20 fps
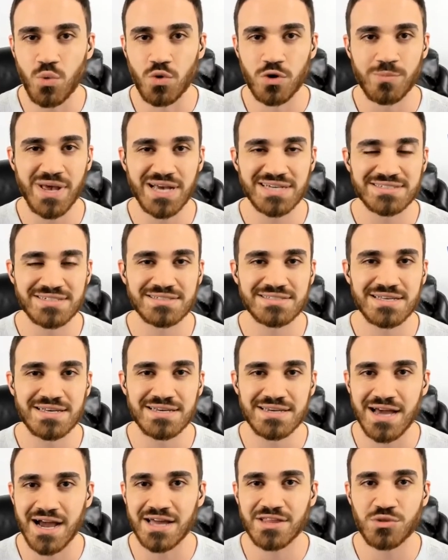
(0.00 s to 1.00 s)
quarterbacks. That's the
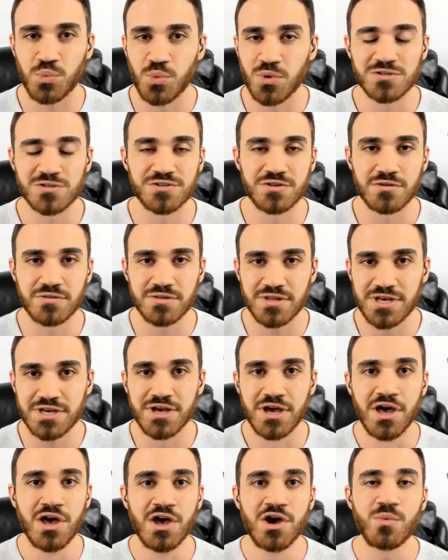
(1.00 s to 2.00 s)
ninth worst in the
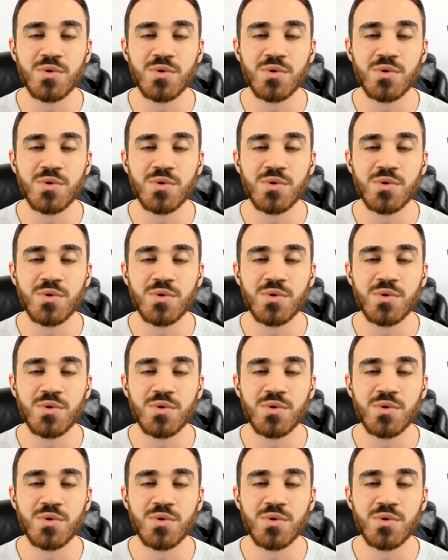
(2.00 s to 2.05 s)
league.